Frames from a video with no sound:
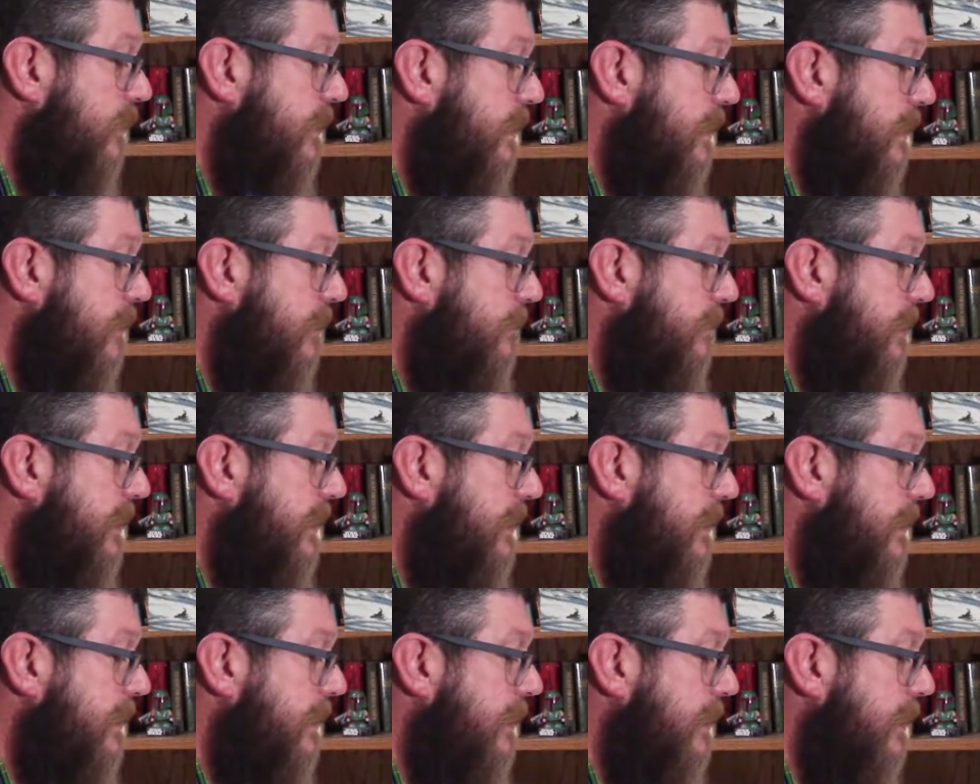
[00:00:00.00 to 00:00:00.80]
the
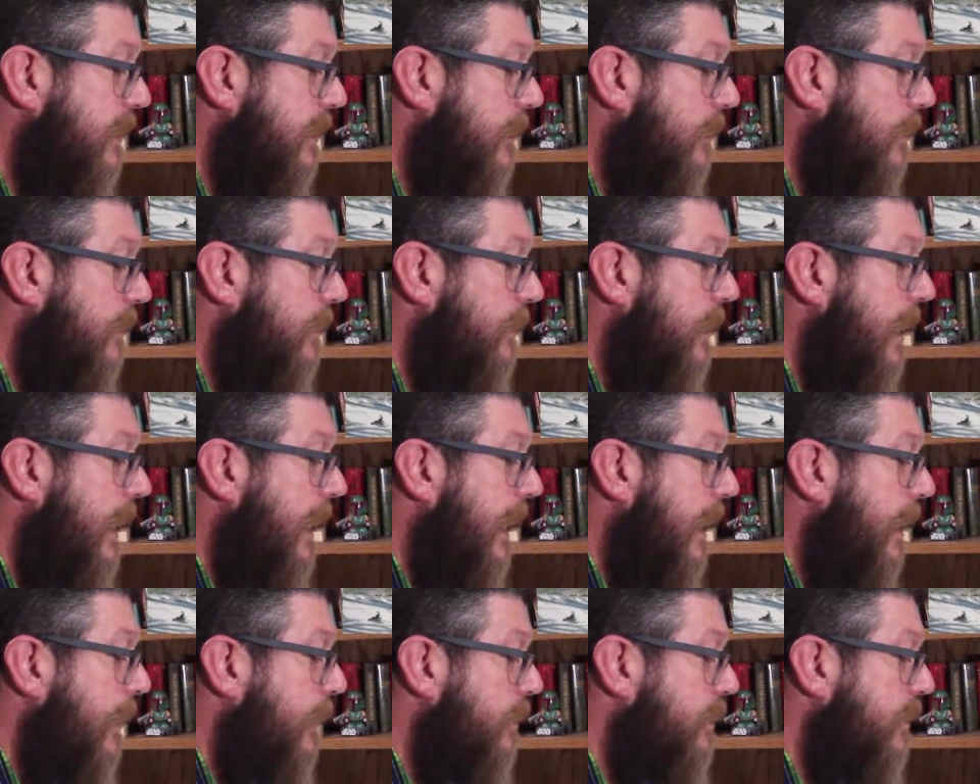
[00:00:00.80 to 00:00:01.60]

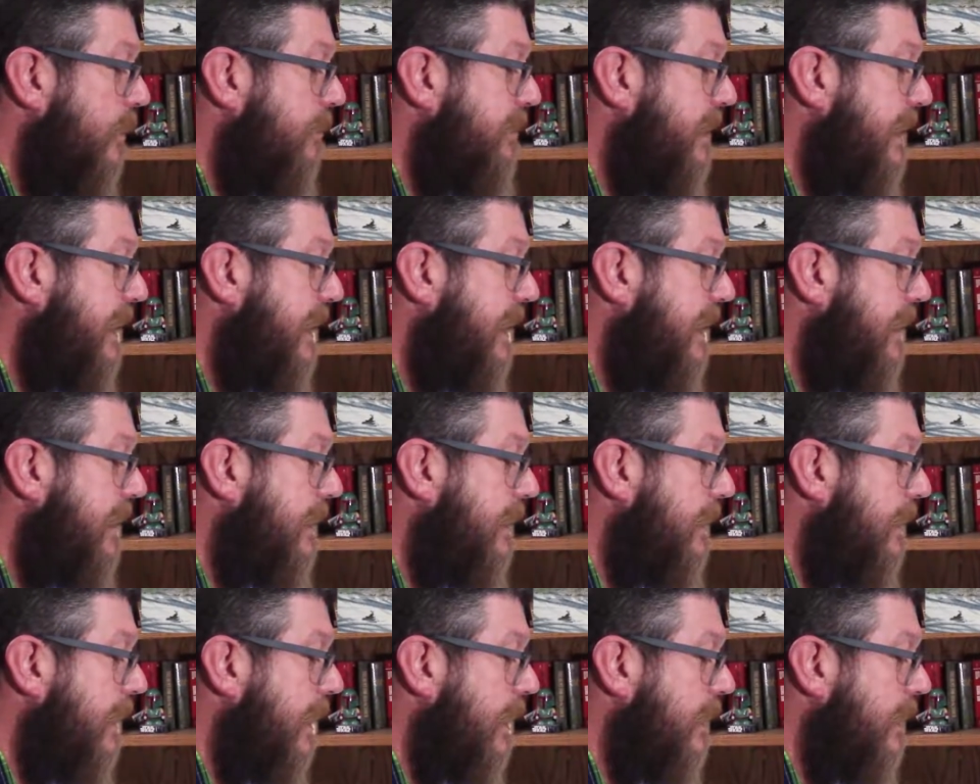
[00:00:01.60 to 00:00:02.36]
repeated